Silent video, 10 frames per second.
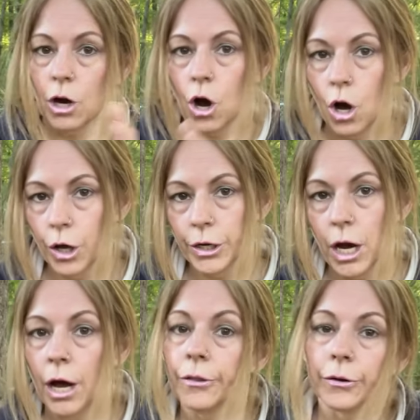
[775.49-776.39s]
on
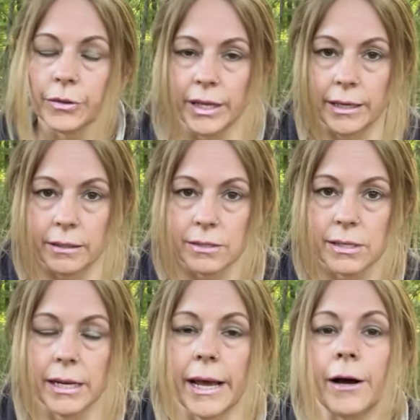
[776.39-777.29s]
other things
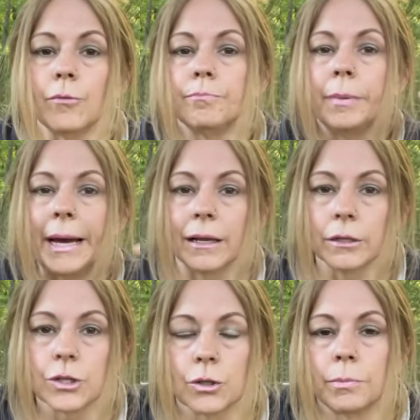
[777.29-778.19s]
that help
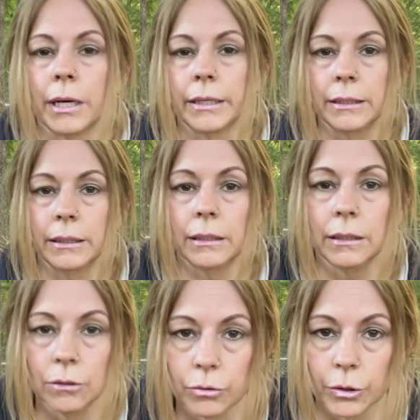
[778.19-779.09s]
balance your body and
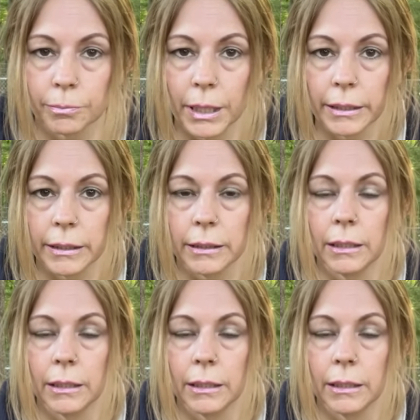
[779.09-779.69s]
heal your body.